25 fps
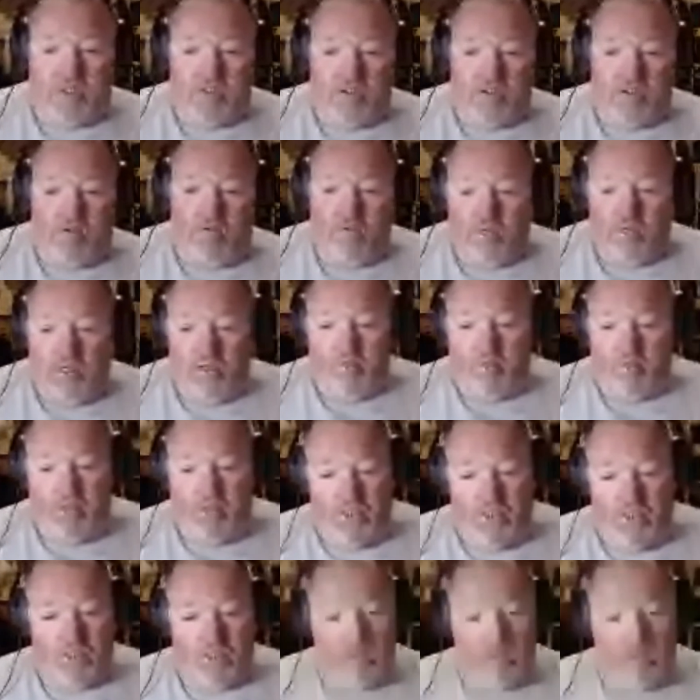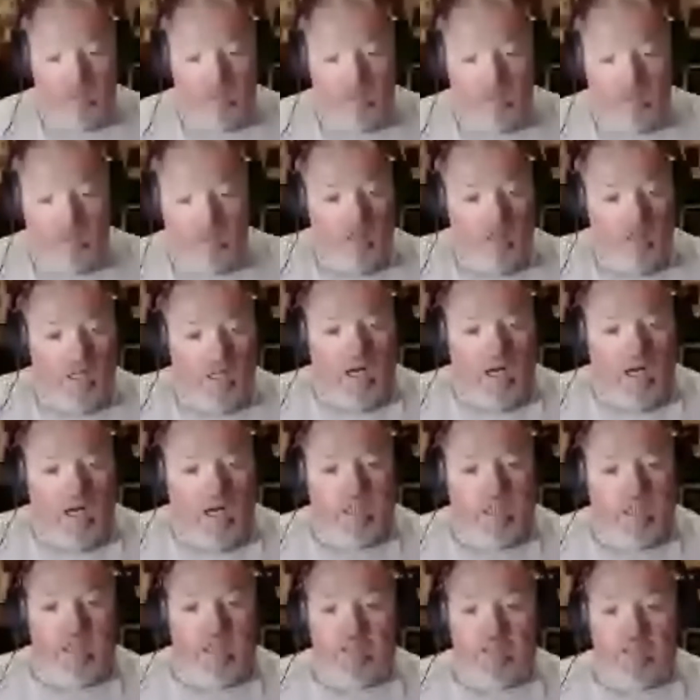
I can get you hooked up with him.